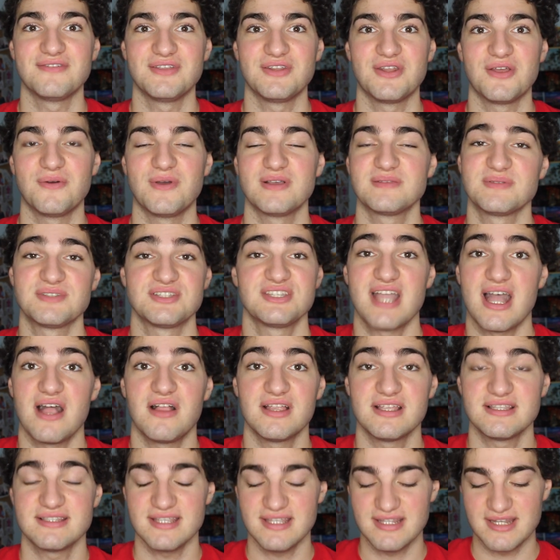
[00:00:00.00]
you know, as much
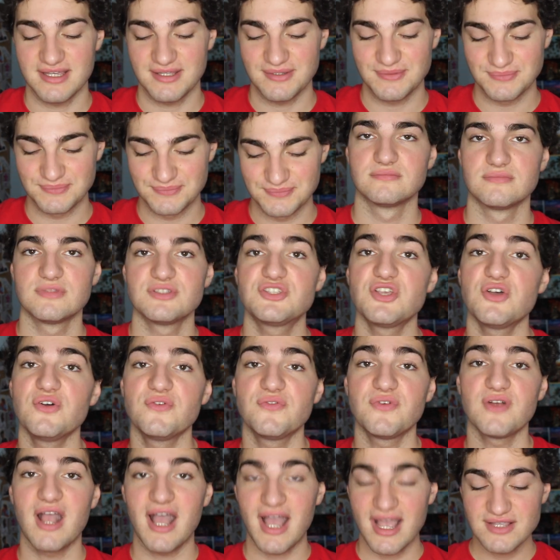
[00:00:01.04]
talent as he did. So
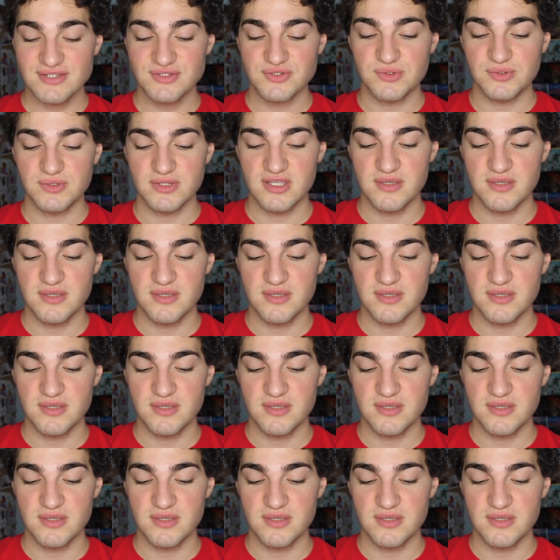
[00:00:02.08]
for high school,